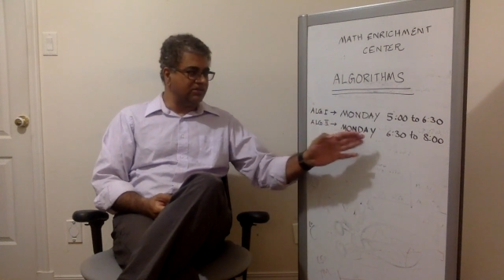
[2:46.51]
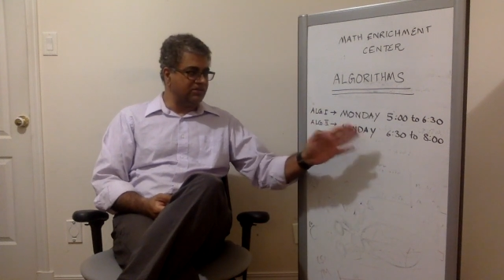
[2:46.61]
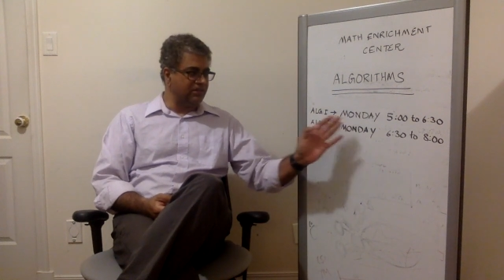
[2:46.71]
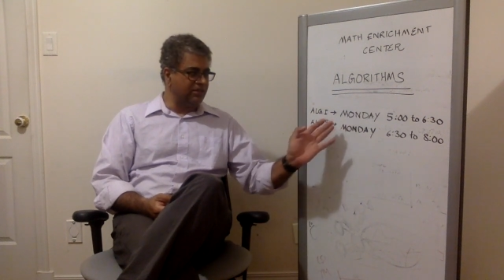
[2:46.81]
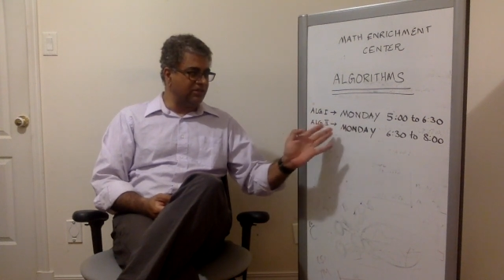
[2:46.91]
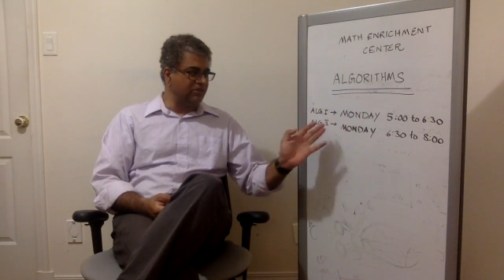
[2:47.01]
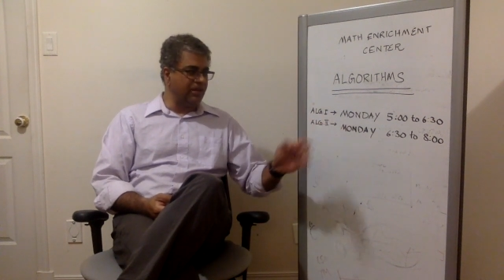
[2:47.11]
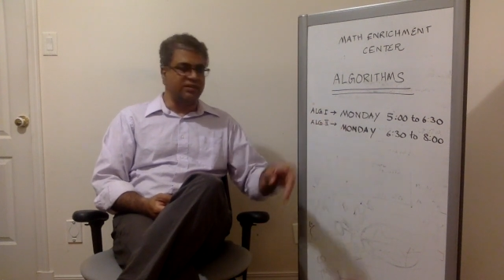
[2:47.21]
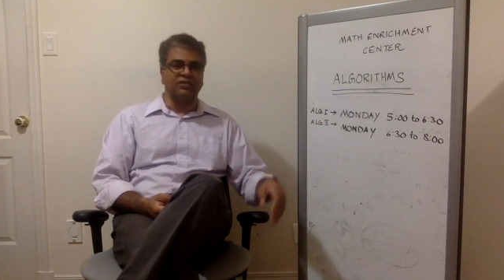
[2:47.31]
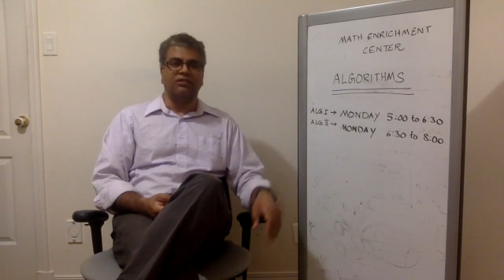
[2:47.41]
6.30 to
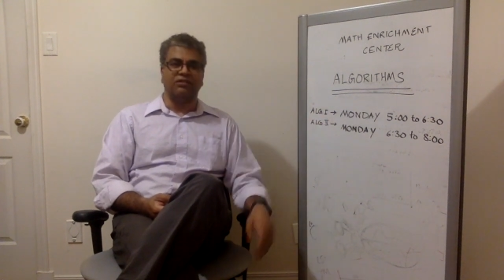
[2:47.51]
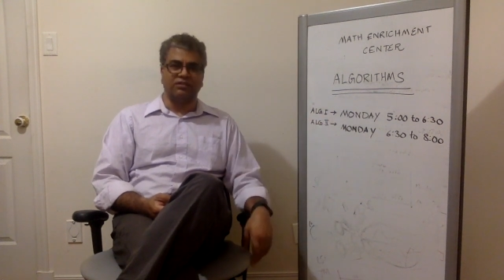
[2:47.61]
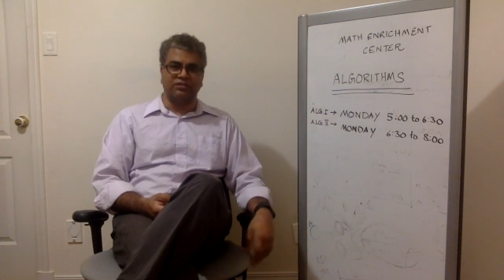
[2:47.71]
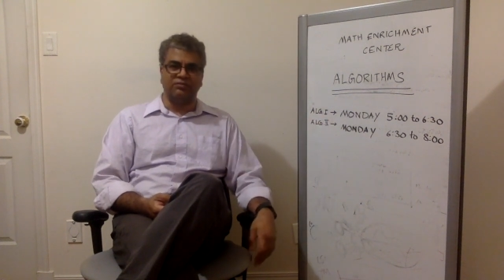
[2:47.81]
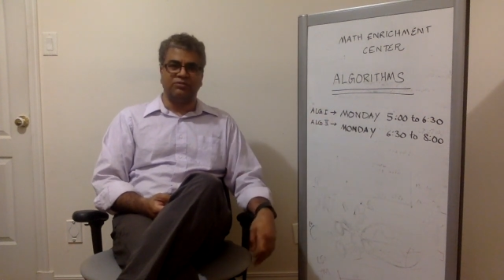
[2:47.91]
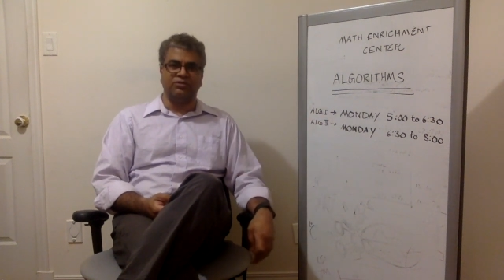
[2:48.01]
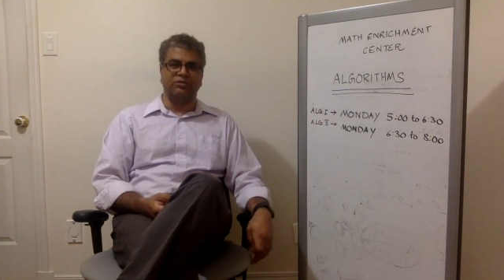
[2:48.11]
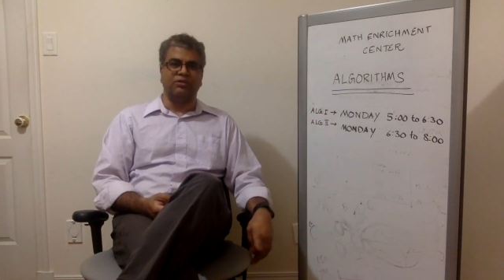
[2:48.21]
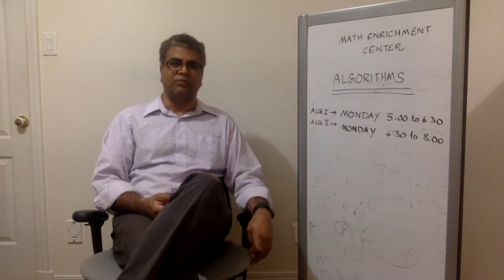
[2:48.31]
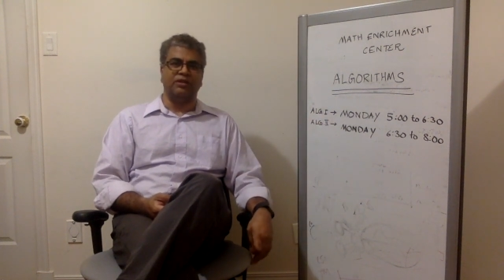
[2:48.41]
8 in Algorithm
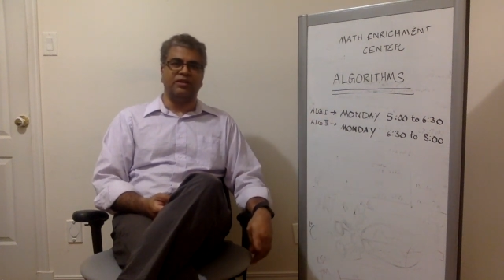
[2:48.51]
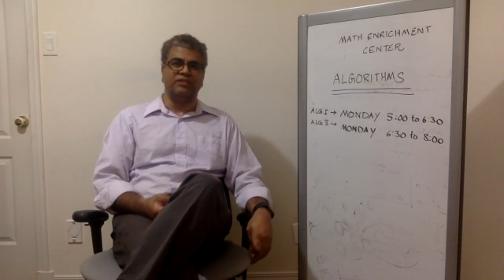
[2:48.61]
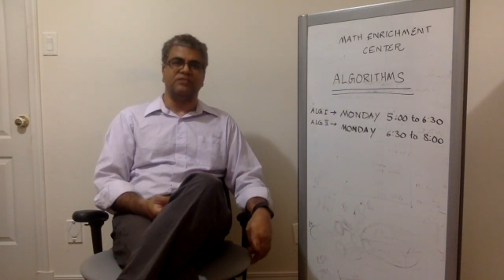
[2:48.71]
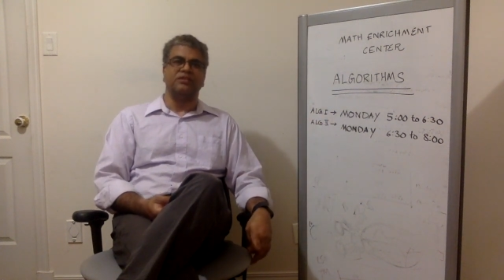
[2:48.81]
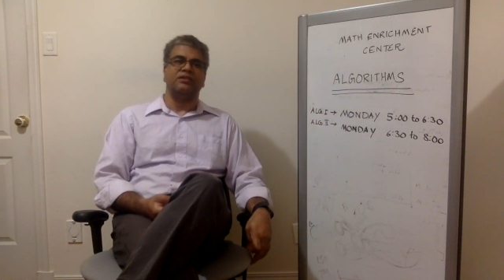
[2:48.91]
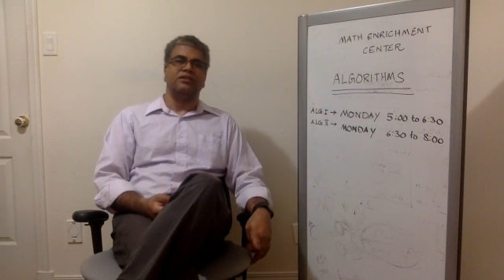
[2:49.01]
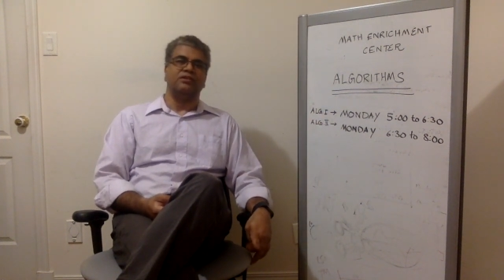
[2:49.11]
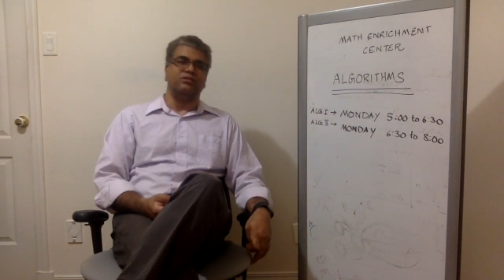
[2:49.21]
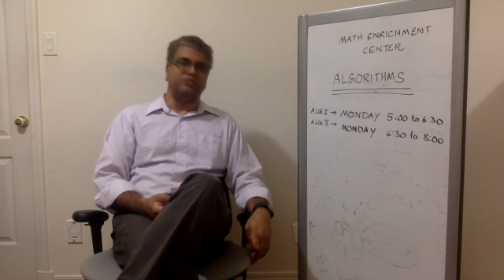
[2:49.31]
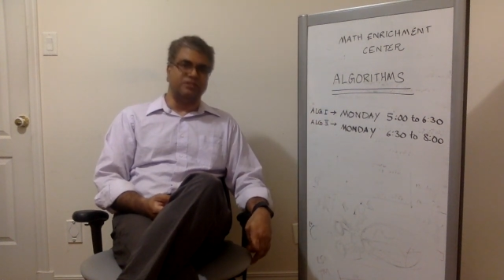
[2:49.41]
2 on Mondays
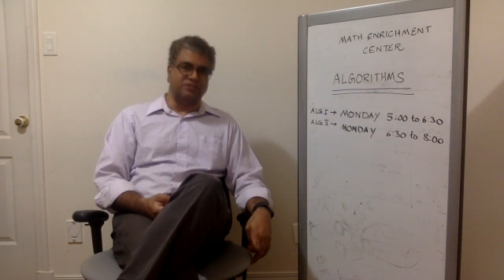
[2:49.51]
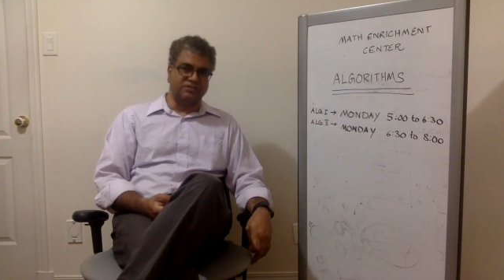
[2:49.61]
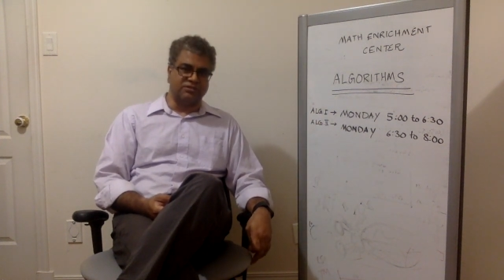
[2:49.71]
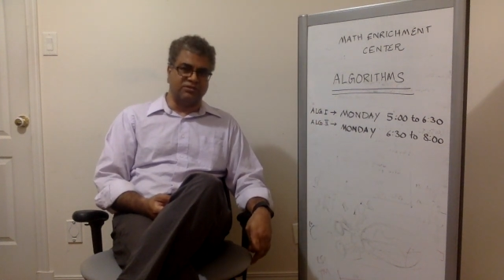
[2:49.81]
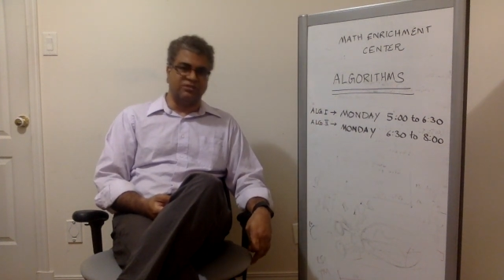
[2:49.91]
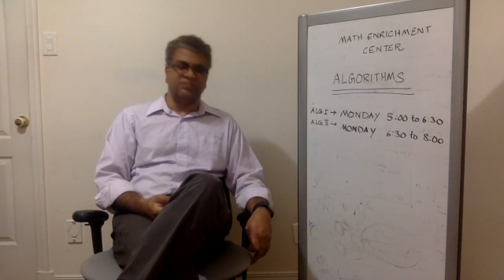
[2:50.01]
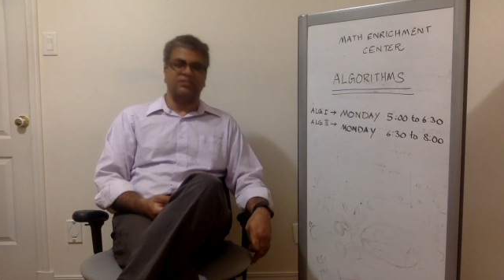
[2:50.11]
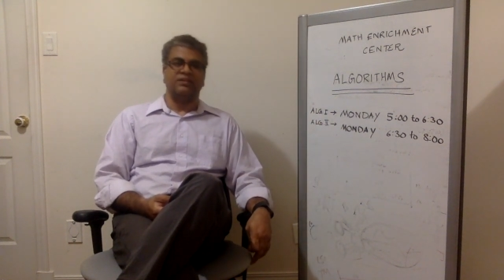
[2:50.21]
to teach this course.